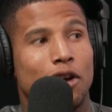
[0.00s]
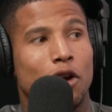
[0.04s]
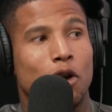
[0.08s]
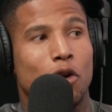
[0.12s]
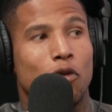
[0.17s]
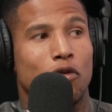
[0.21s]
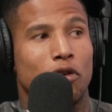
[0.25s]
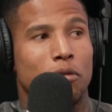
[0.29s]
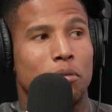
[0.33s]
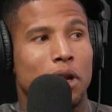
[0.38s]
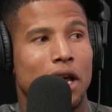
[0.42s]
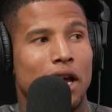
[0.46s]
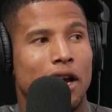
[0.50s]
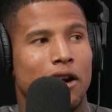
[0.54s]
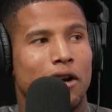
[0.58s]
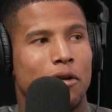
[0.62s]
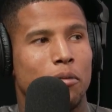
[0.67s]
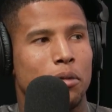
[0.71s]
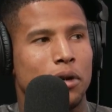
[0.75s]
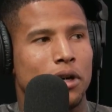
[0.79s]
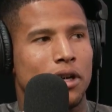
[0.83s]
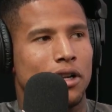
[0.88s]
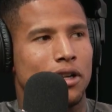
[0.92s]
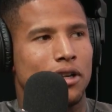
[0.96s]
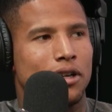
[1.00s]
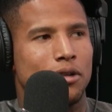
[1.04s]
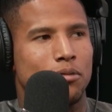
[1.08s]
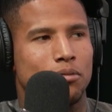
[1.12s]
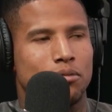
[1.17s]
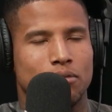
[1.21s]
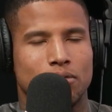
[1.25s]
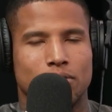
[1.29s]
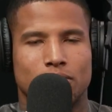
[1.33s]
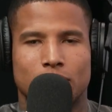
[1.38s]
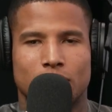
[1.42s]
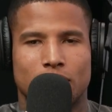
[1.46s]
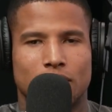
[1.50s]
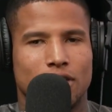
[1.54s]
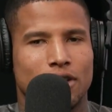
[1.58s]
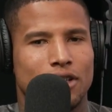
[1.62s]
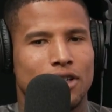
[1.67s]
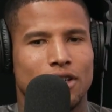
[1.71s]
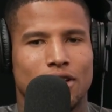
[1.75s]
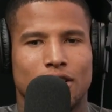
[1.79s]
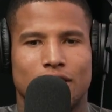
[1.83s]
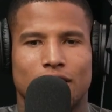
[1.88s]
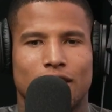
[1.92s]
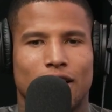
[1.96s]
go from there. But,
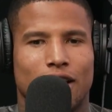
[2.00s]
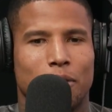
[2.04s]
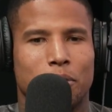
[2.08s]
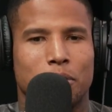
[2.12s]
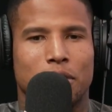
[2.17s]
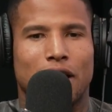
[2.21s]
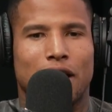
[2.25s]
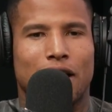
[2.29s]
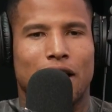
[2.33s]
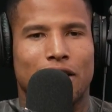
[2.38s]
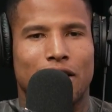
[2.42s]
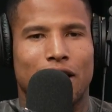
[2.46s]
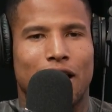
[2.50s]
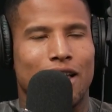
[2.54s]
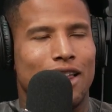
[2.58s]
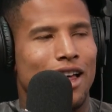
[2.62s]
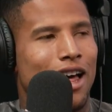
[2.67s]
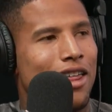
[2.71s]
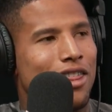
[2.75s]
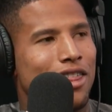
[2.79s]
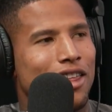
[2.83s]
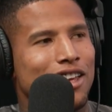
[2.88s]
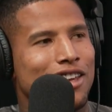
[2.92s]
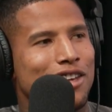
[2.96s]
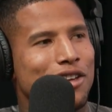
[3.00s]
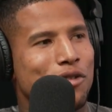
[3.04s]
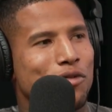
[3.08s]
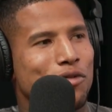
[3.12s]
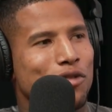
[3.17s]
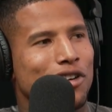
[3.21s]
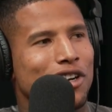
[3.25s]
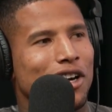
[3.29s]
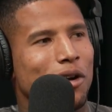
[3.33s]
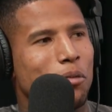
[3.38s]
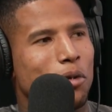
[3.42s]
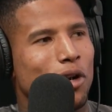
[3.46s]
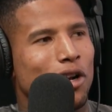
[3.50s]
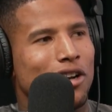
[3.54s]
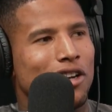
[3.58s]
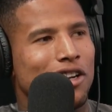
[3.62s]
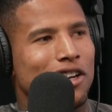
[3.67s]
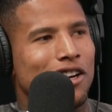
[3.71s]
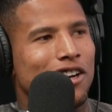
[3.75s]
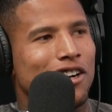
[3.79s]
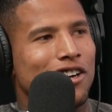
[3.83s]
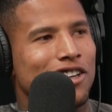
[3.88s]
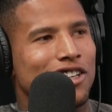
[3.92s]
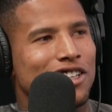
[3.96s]
I mean, I thank you for coming on
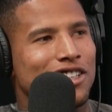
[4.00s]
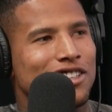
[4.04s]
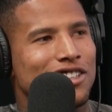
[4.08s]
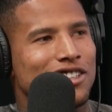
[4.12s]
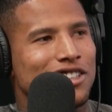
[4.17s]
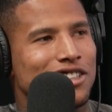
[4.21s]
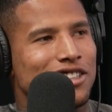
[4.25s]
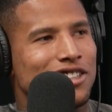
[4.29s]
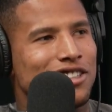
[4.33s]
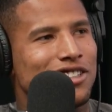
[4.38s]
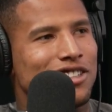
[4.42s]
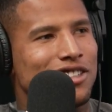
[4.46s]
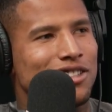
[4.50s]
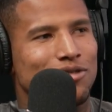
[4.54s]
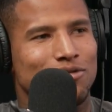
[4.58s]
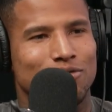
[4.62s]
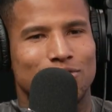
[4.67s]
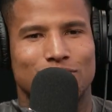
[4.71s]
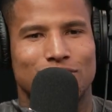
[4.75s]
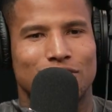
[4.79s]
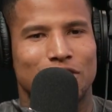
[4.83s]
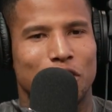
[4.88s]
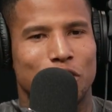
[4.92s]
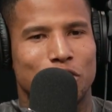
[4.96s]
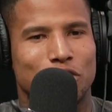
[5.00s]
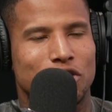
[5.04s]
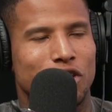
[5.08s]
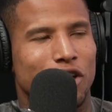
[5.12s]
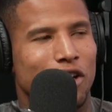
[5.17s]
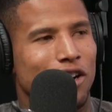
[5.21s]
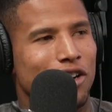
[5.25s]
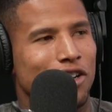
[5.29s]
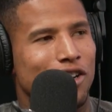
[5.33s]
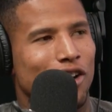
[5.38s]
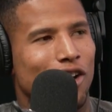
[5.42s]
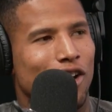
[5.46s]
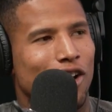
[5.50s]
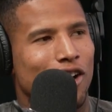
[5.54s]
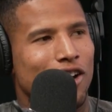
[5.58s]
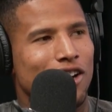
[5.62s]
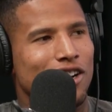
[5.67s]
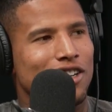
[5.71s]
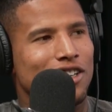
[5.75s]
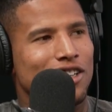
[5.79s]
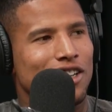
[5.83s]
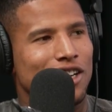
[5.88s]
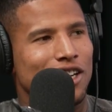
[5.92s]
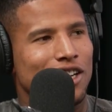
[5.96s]
here and just, sharing your
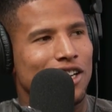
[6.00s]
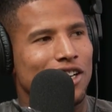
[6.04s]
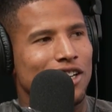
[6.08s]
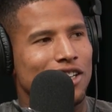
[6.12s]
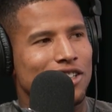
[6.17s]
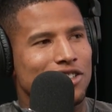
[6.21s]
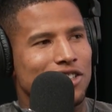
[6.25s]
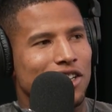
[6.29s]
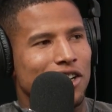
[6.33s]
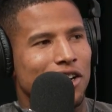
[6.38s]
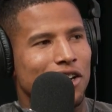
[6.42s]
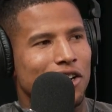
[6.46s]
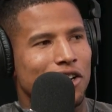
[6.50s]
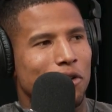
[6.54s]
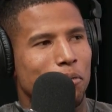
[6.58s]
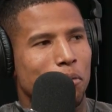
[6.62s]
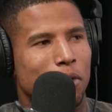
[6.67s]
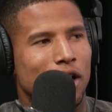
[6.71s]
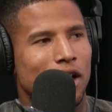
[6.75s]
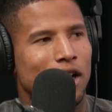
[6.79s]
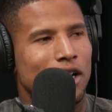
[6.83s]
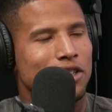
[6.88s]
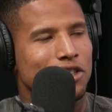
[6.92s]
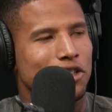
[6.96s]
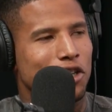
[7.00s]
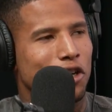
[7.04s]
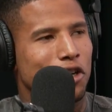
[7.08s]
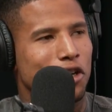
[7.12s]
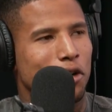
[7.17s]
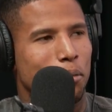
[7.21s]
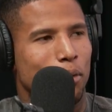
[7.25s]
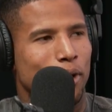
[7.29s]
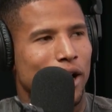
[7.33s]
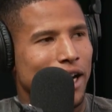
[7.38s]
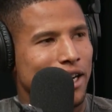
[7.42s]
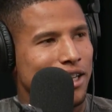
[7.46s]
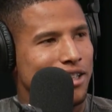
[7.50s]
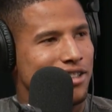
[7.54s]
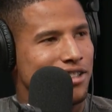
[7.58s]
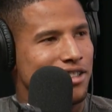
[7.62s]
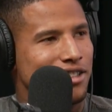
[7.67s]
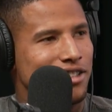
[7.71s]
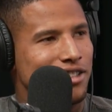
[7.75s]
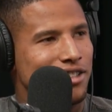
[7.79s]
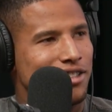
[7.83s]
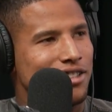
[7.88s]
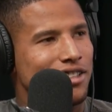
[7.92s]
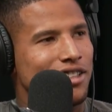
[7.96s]
heart, sharing your mind, sharing your
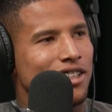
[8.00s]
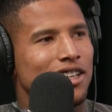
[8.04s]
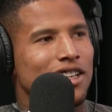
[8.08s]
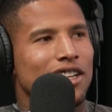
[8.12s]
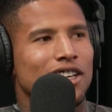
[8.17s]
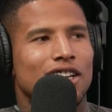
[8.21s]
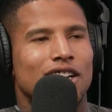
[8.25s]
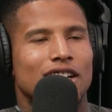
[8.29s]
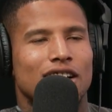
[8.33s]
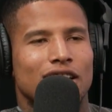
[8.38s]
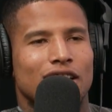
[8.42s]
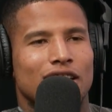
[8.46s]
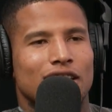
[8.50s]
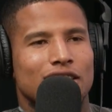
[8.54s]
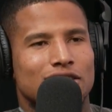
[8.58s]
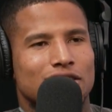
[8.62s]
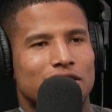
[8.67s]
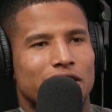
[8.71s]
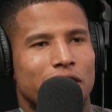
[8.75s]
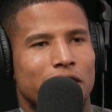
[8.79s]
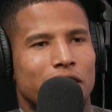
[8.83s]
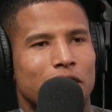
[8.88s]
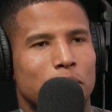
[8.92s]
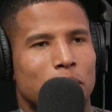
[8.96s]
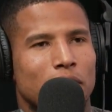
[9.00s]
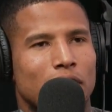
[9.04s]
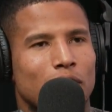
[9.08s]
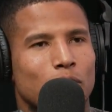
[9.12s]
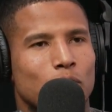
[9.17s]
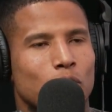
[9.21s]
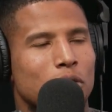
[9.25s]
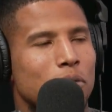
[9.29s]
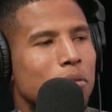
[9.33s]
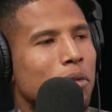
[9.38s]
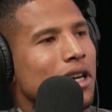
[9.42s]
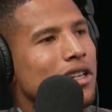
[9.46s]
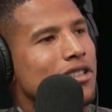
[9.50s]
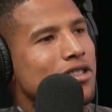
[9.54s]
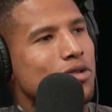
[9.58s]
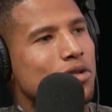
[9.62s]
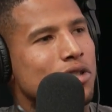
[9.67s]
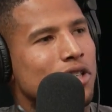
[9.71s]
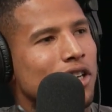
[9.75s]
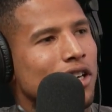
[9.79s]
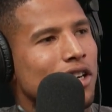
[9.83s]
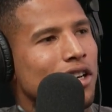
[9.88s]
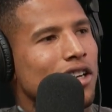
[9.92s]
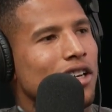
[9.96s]
practices, sharing about what makes you
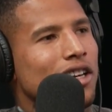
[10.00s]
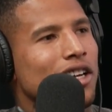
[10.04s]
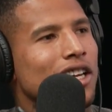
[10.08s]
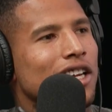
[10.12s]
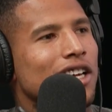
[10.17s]
tick.